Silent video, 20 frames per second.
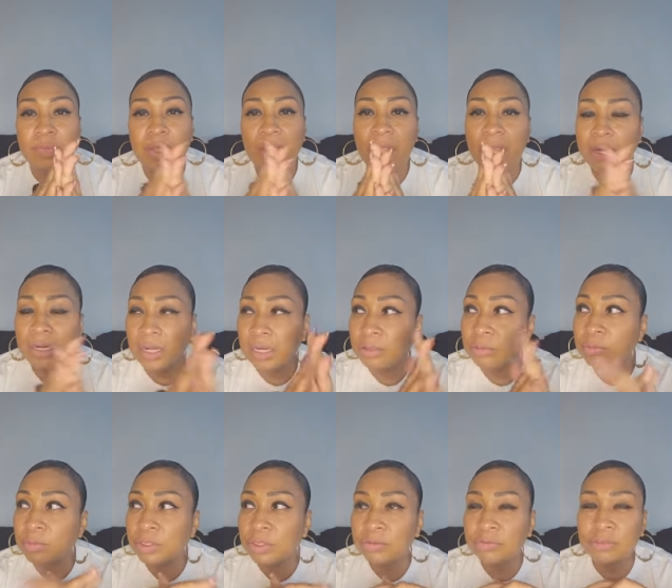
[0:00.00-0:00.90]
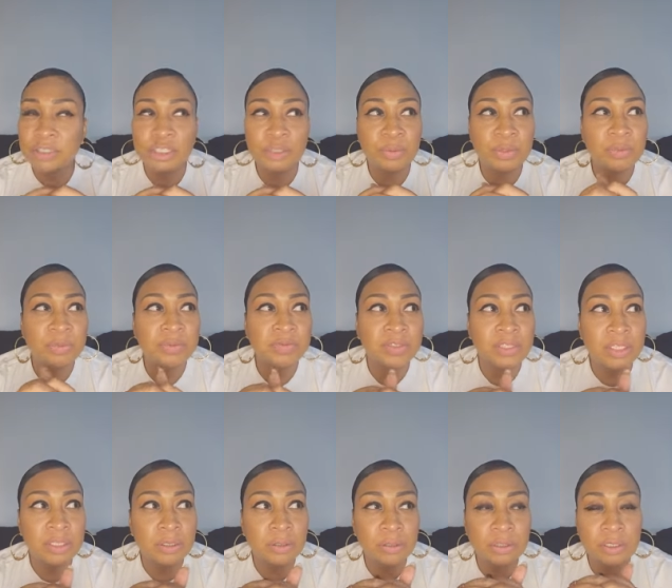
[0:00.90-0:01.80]
And I don't want to rush people
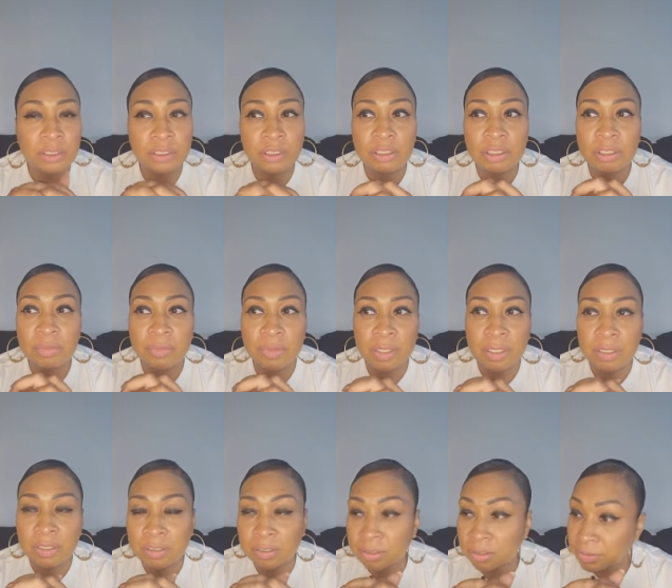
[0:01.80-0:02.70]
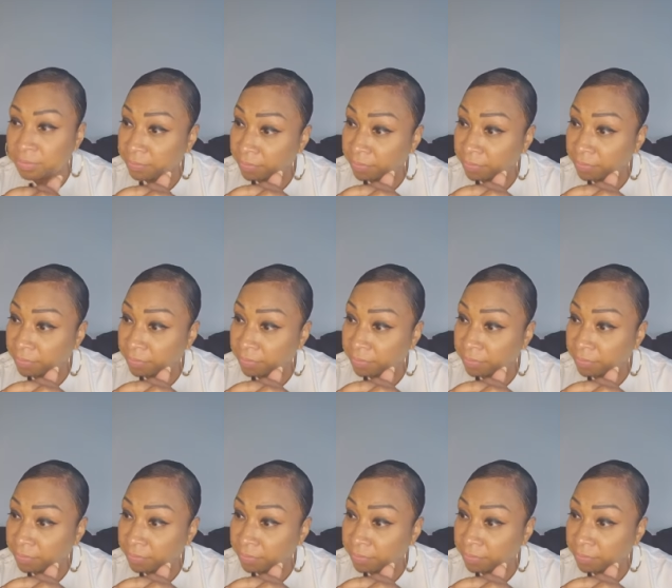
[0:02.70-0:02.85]
videos and shit because